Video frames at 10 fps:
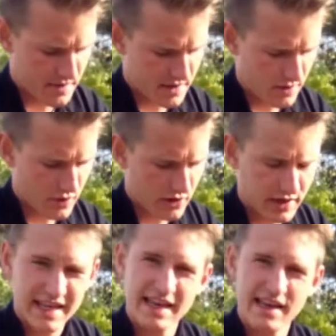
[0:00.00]
The real
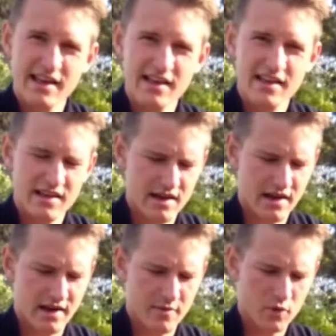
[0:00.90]
key,
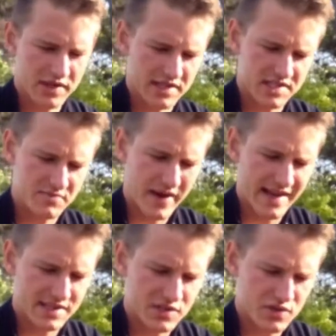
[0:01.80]
what the
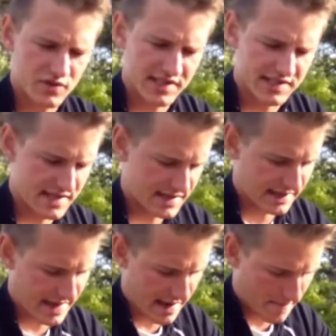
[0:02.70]
spikes do is
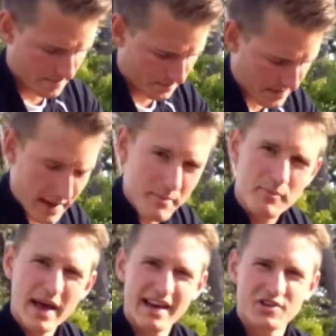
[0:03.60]
they
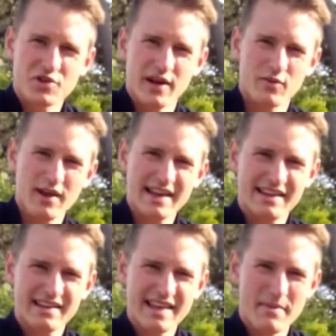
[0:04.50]
penetrate right
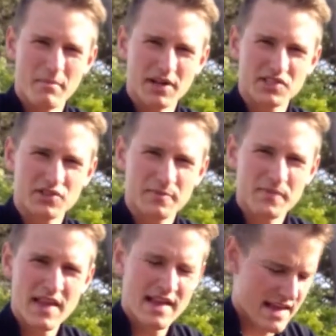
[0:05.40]
into that muscle,
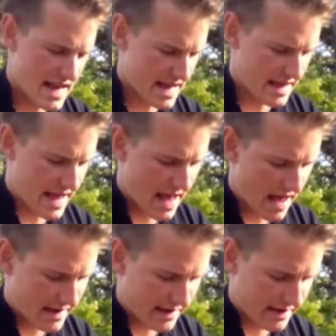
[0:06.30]
and they
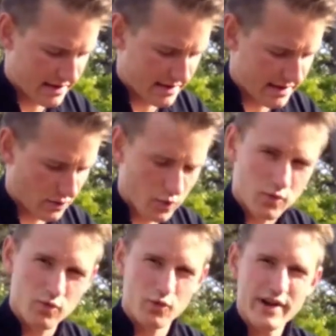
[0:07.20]

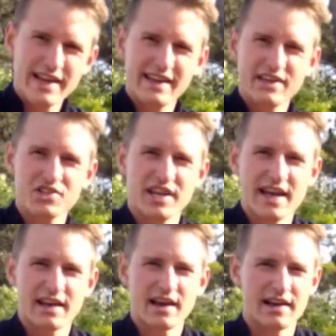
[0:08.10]

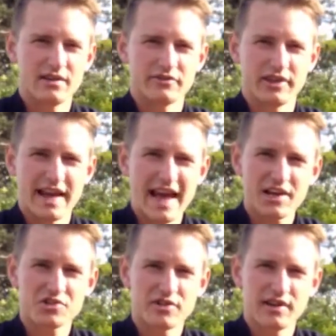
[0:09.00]
reinitiate kind of an
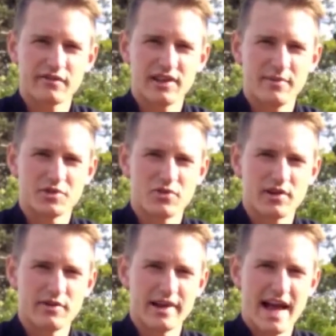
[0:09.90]
extra
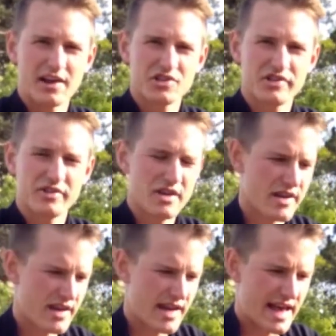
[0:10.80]
inflammatory reaction,
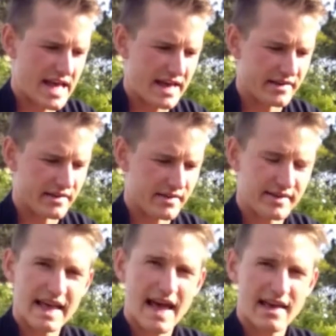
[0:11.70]
and
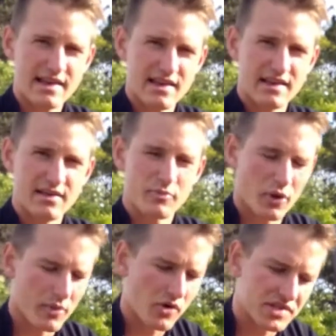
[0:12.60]
that
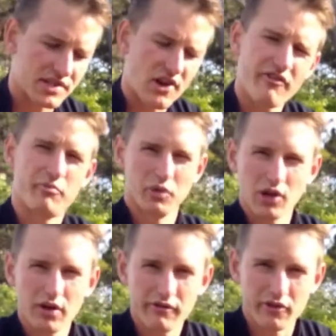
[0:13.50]
promotes enough
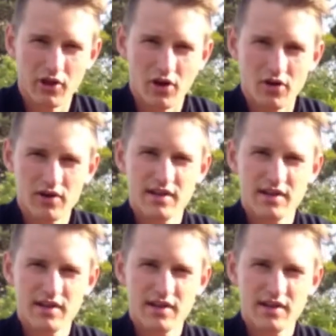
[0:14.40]
blood flow